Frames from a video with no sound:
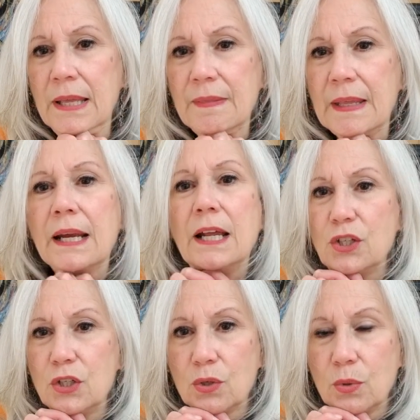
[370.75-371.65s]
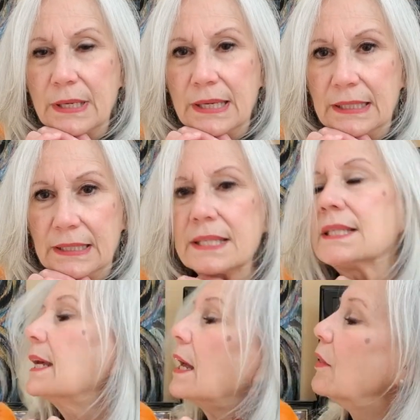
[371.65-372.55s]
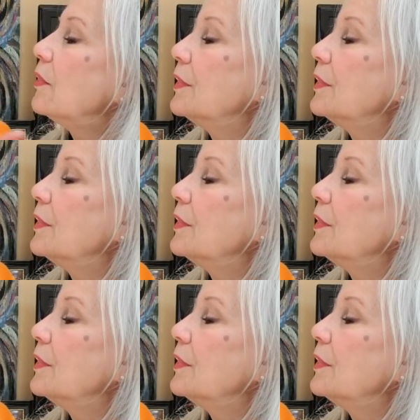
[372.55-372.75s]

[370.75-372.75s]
then I'll just go ahead and sell